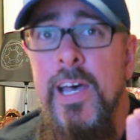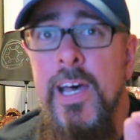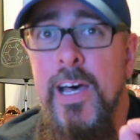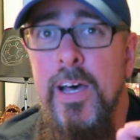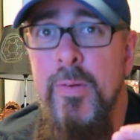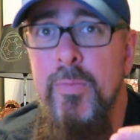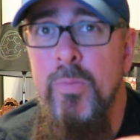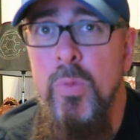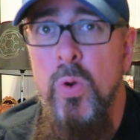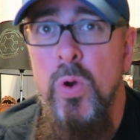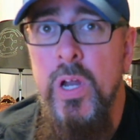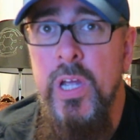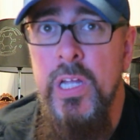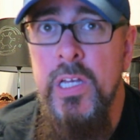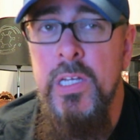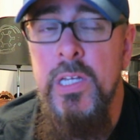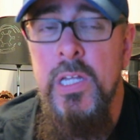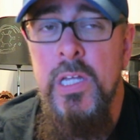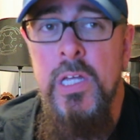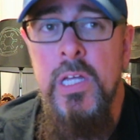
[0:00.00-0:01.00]

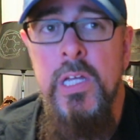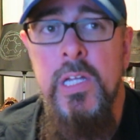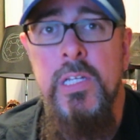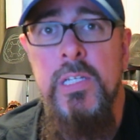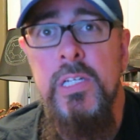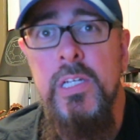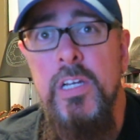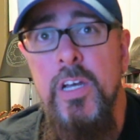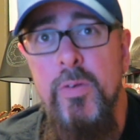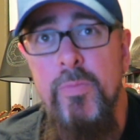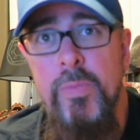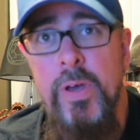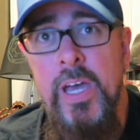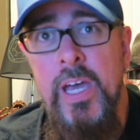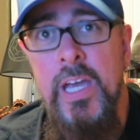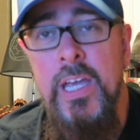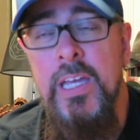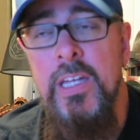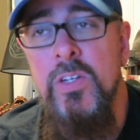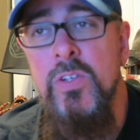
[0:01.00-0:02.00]
Morgan to come
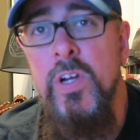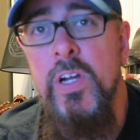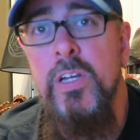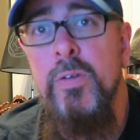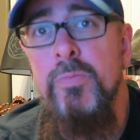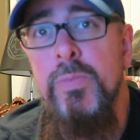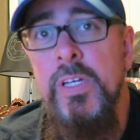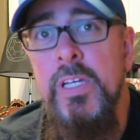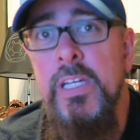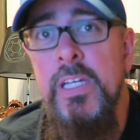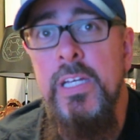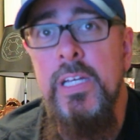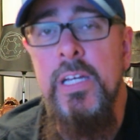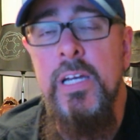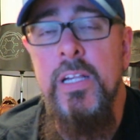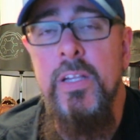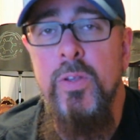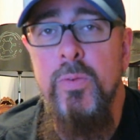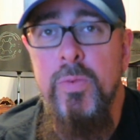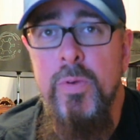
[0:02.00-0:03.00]
back and try to be
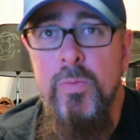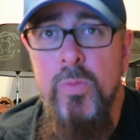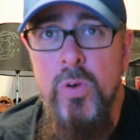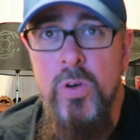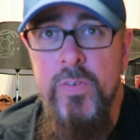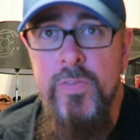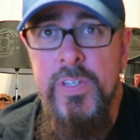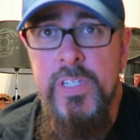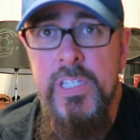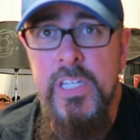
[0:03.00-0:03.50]
a little bit more of a